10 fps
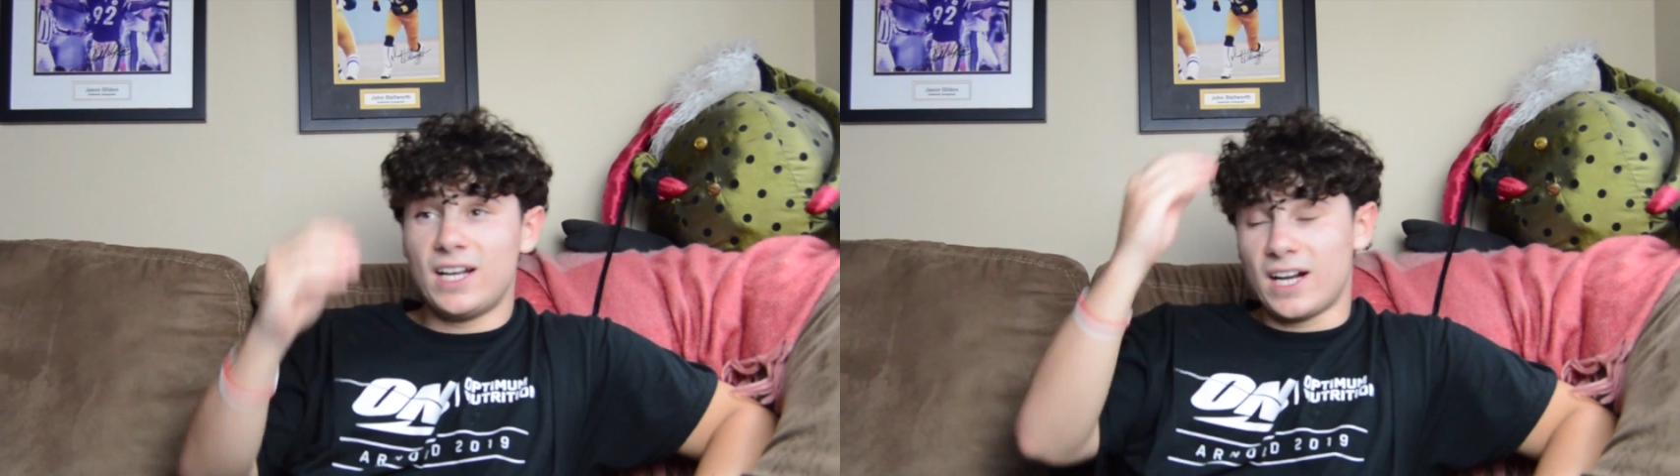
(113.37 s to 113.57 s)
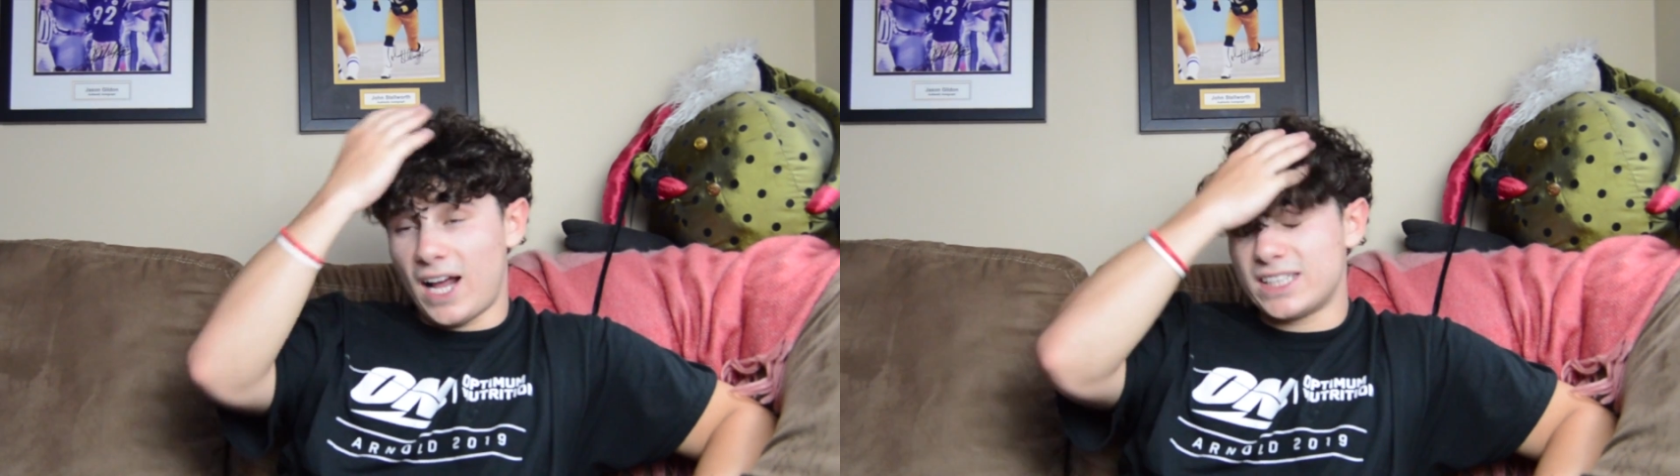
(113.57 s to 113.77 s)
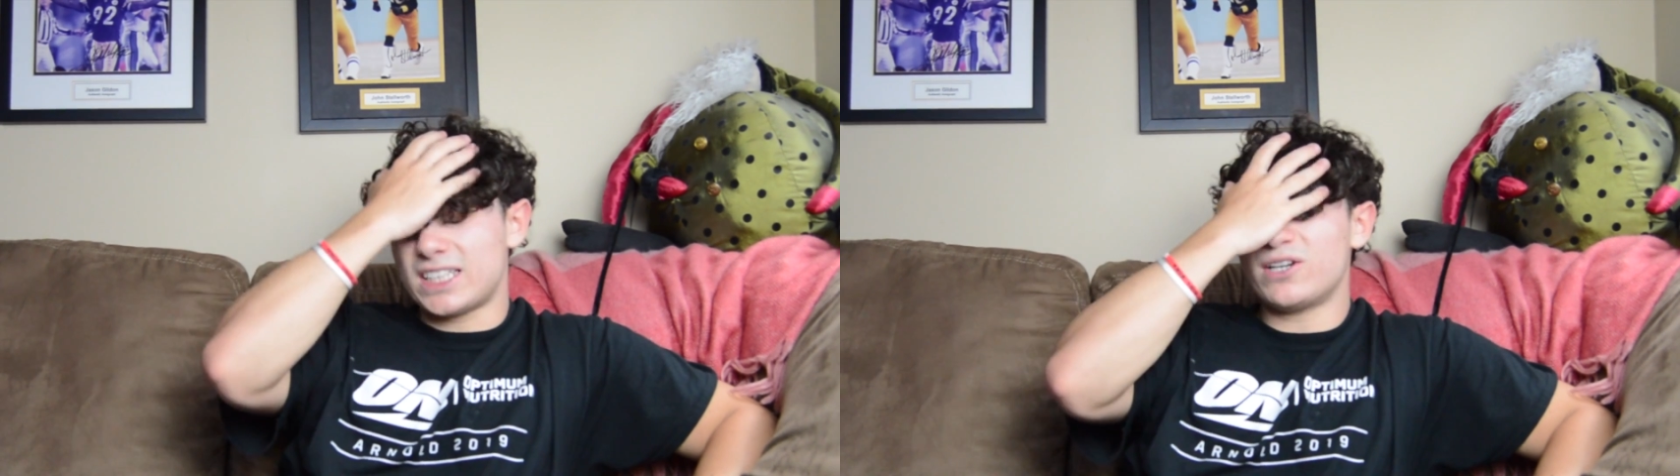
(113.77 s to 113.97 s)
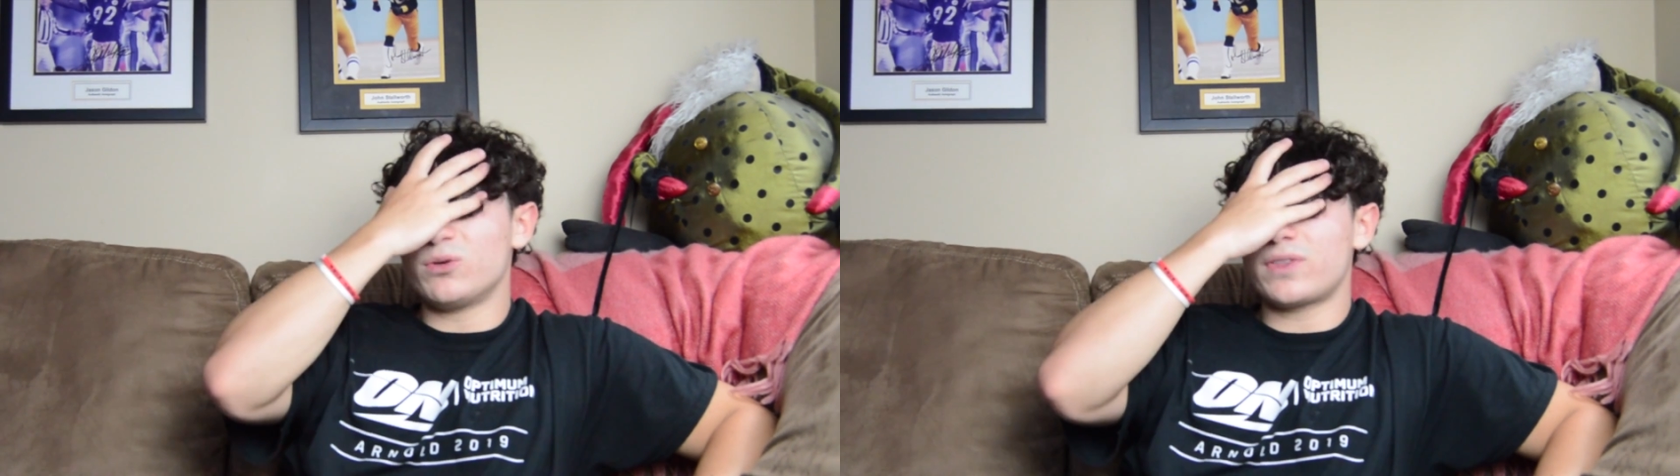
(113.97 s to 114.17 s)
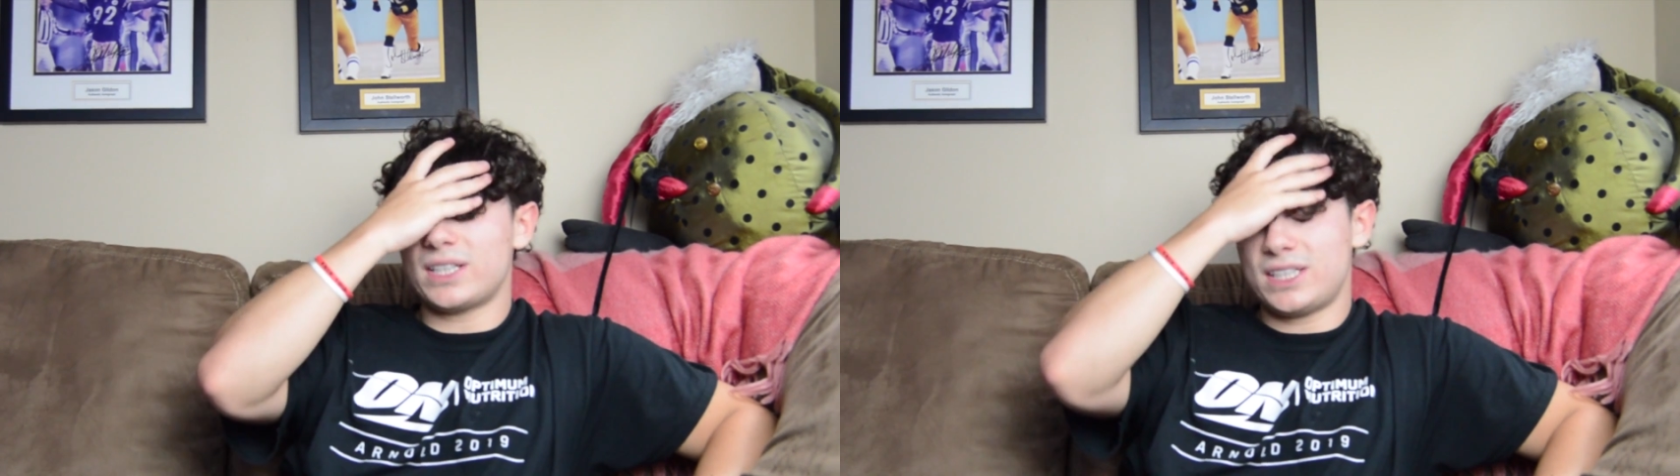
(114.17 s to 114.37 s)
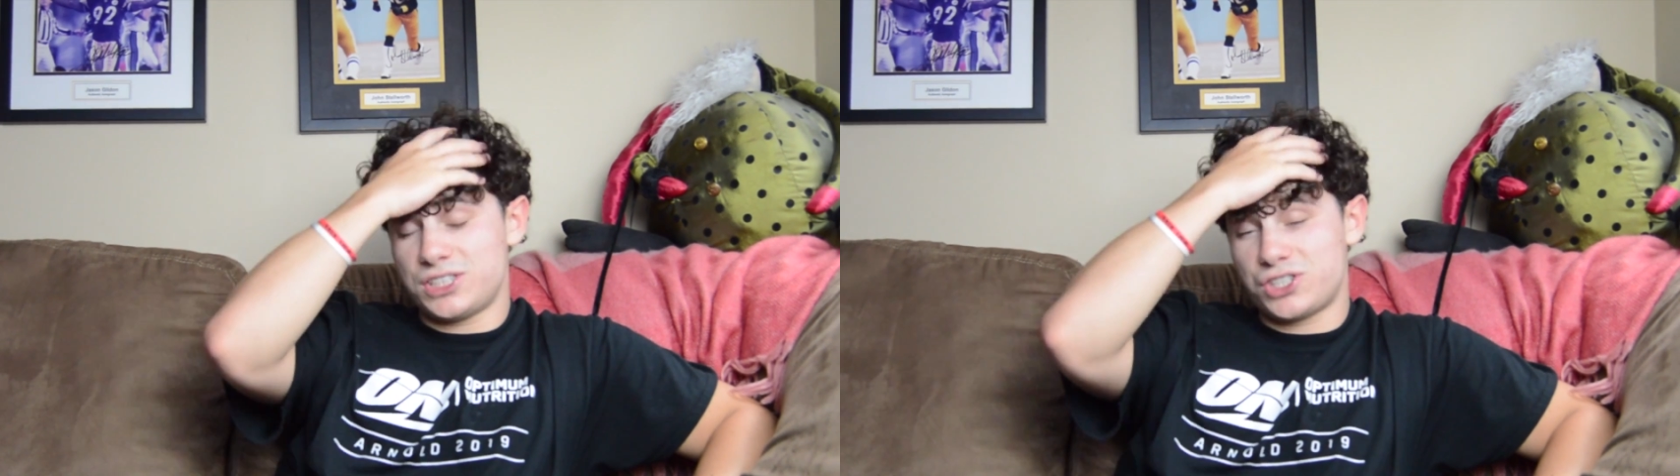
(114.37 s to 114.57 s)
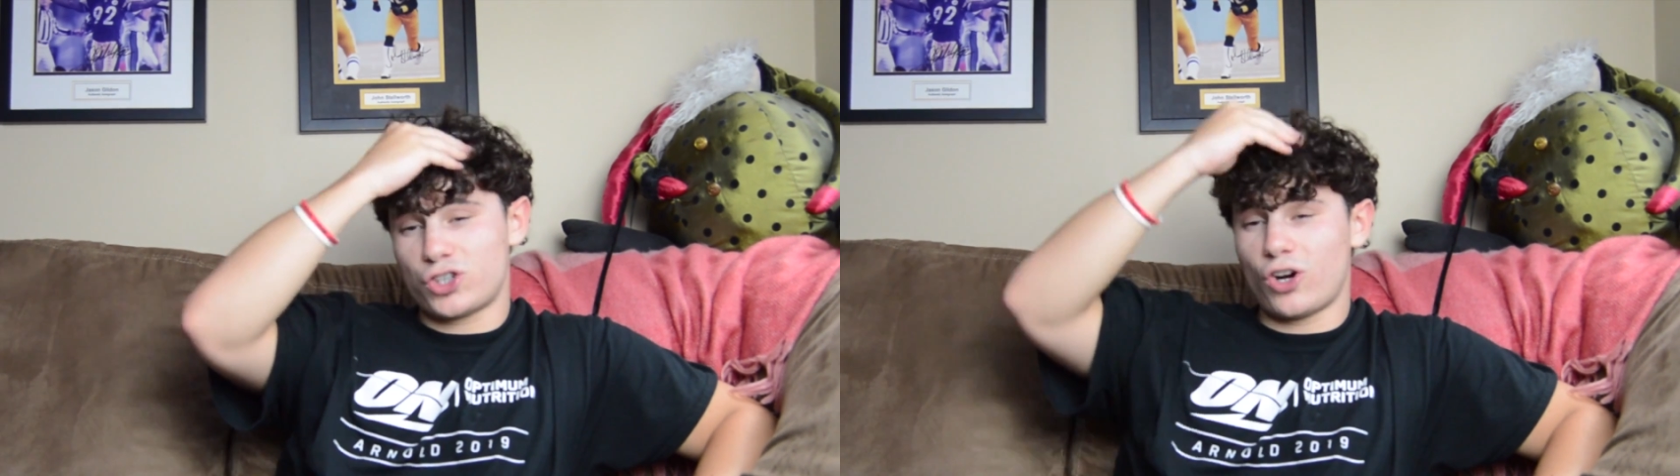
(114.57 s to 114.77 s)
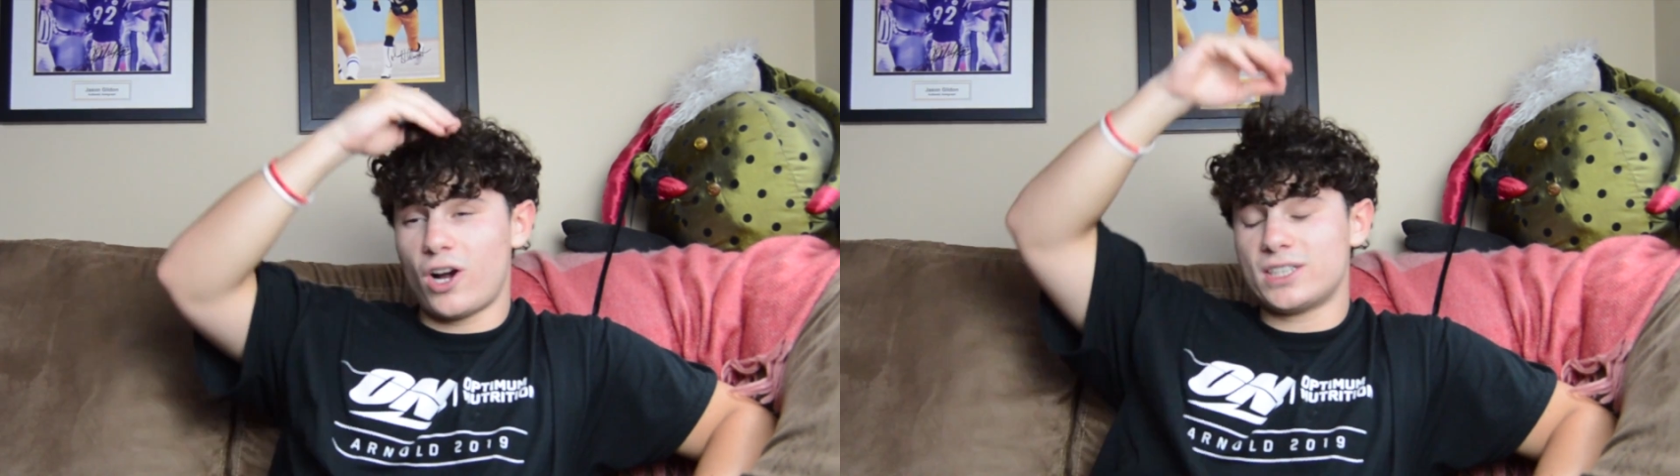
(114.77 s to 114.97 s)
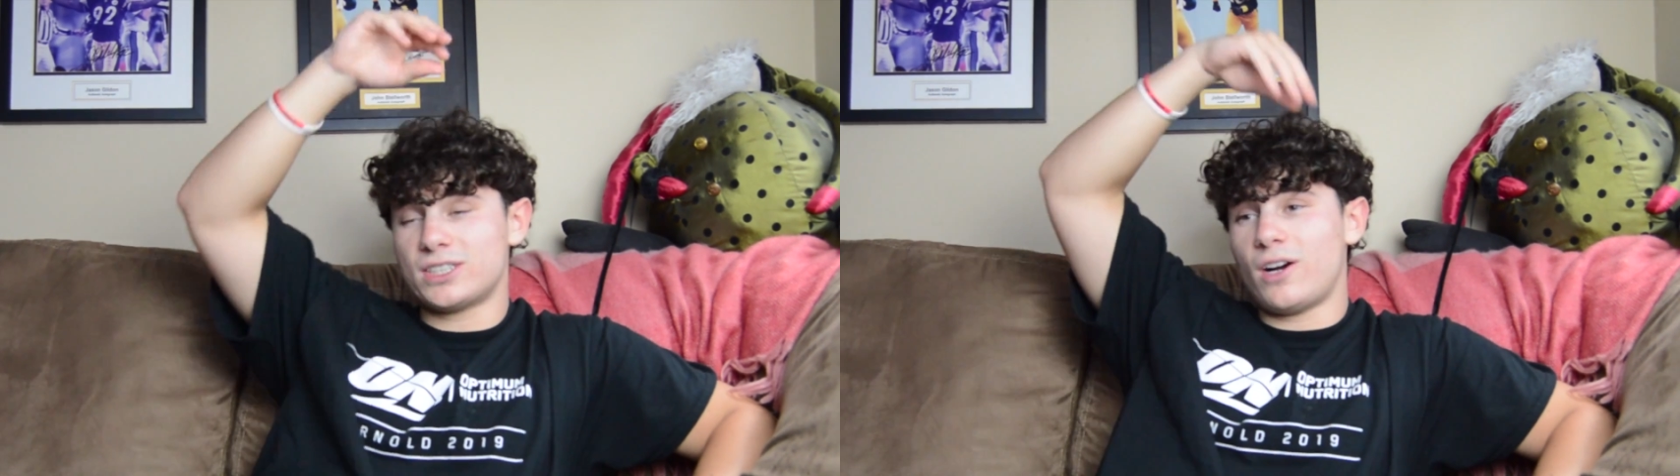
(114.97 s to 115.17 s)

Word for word: Guys, I don't think these trucks,